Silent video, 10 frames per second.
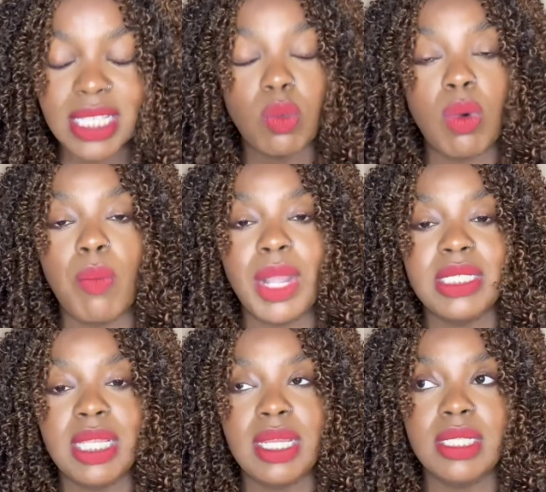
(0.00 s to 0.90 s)
that's a one-way
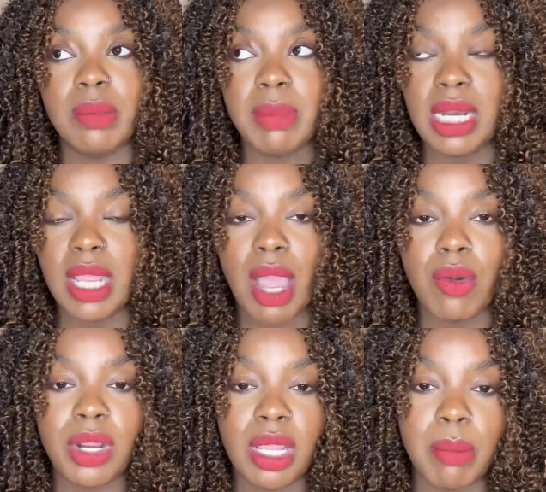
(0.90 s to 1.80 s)
ticket to
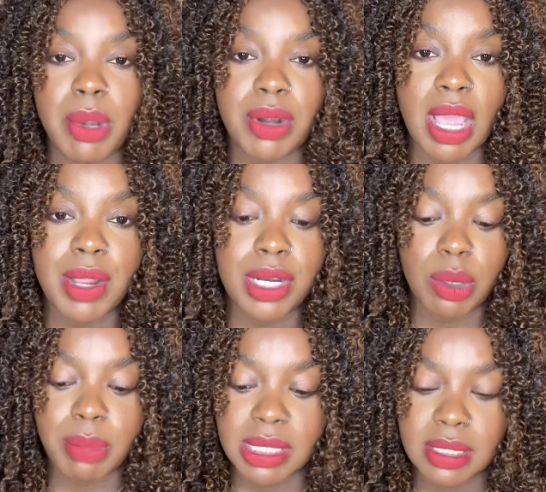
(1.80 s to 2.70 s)
mediocrity and burnout in
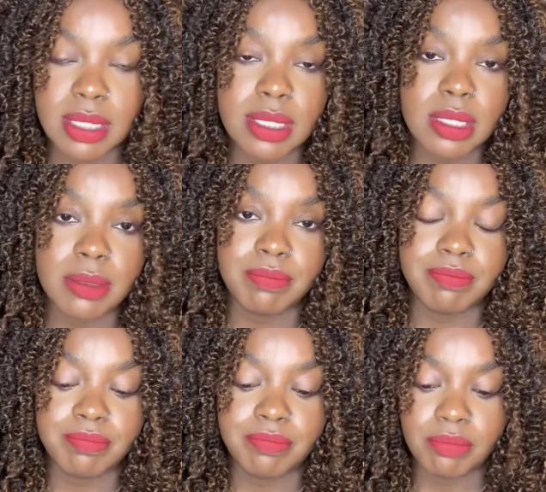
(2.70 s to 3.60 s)
your business.
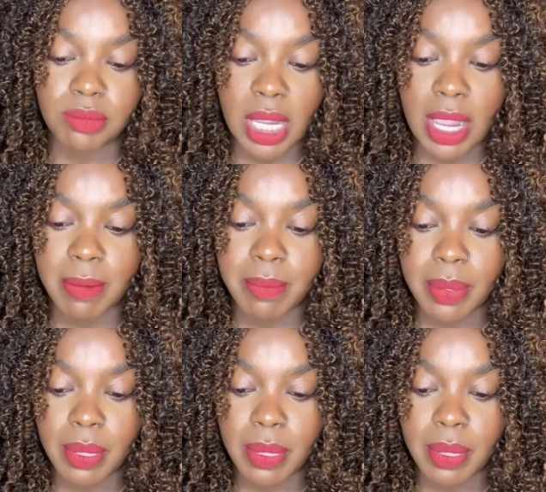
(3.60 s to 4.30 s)
Okay?